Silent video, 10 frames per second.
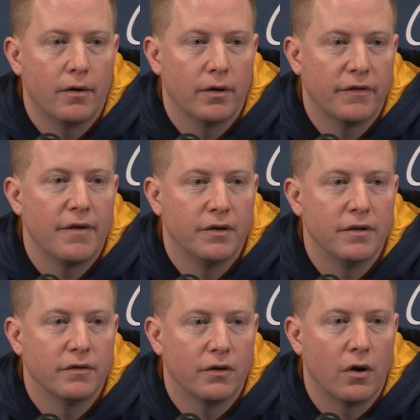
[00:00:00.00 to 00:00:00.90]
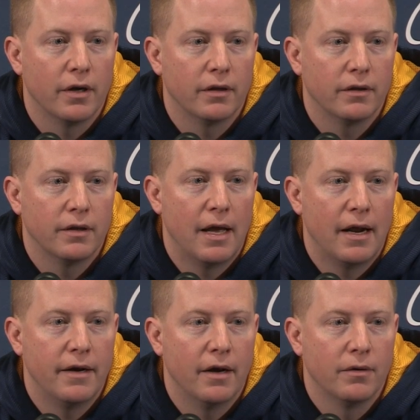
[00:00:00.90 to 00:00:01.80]
Chris Evans is starting. That
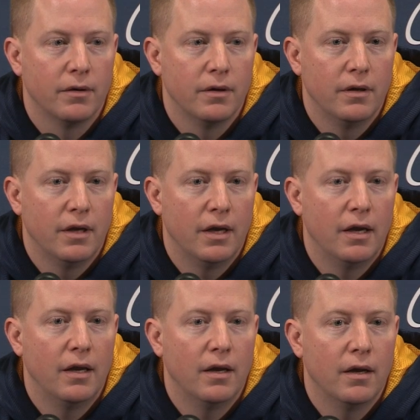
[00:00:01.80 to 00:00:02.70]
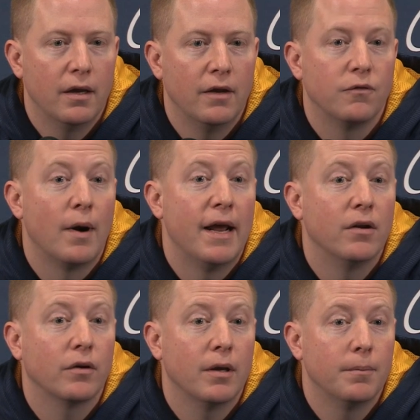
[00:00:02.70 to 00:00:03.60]
I know. If
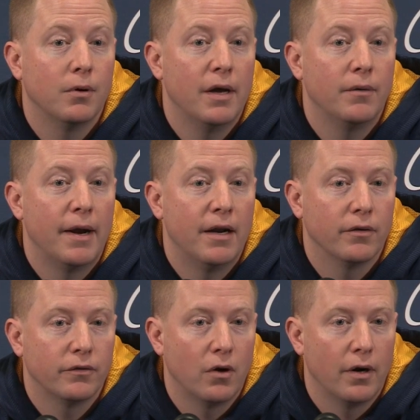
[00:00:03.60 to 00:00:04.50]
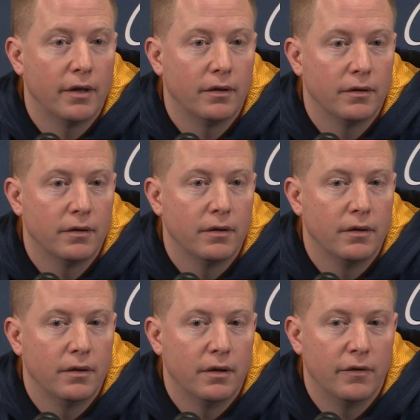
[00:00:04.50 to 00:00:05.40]
Randall can play, Randall's starting.
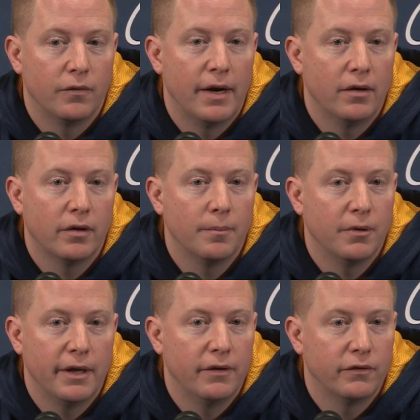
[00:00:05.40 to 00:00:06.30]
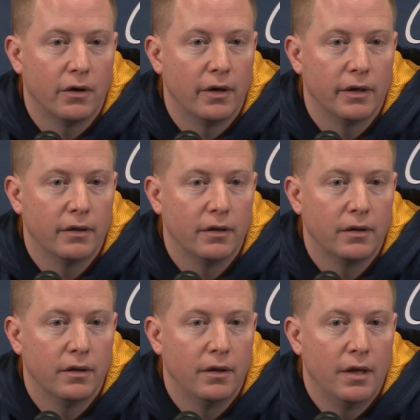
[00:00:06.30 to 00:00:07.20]
If Randall can play, he's starting.
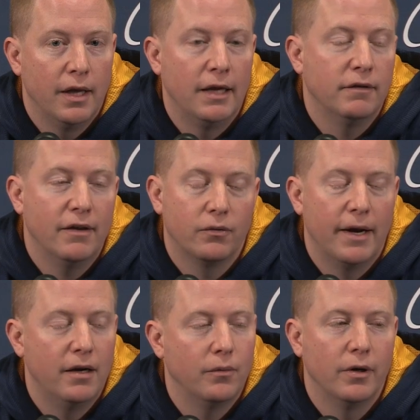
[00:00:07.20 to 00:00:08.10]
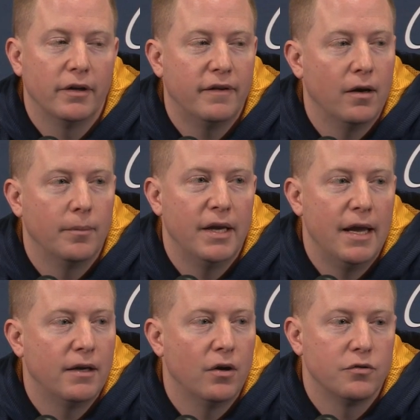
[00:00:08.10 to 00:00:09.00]
Unless Randall were to tell me,
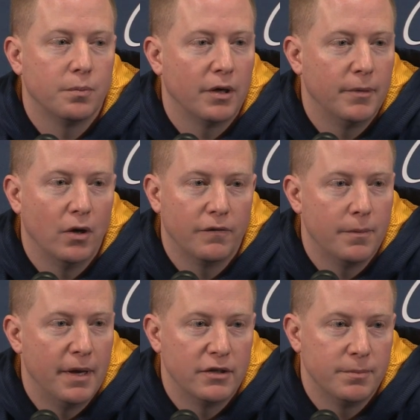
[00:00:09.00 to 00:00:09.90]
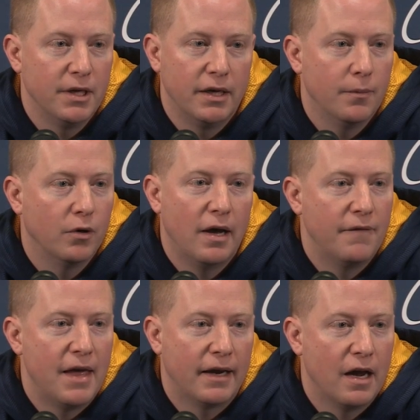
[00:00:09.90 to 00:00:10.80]
hey, coach, bring me off the bench, me and him will
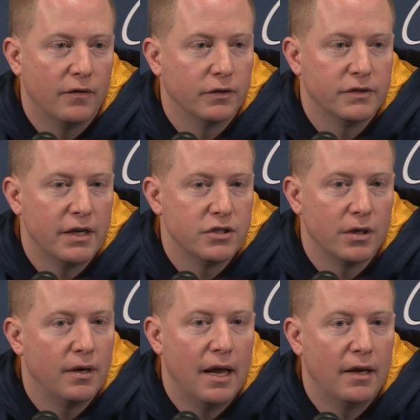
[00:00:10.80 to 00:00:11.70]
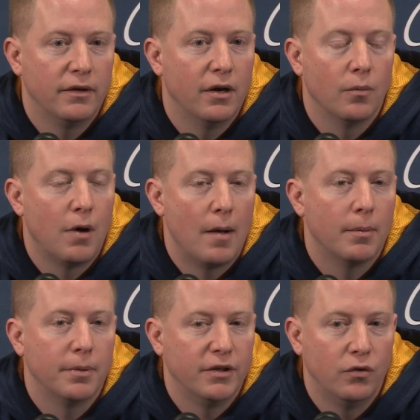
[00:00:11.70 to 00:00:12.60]
have that conversation, you know,
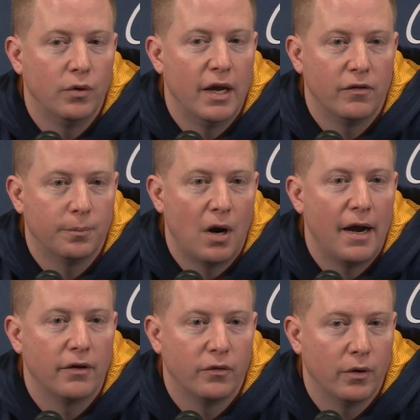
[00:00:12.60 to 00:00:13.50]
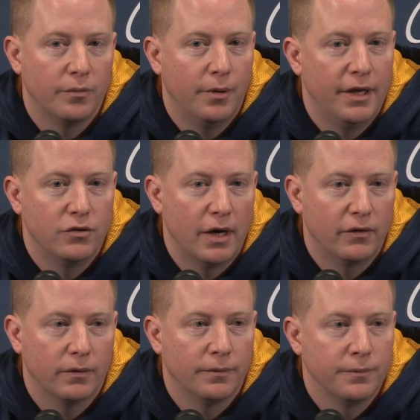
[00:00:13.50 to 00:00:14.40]
probably two days prior to us playing
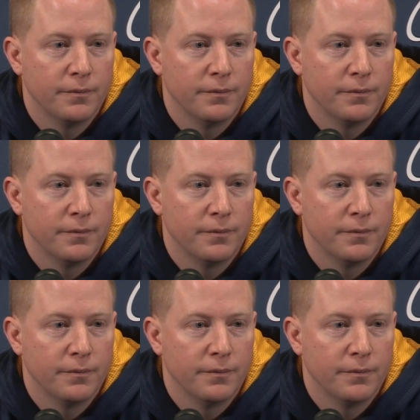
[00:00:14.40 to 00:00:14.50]
Drexel.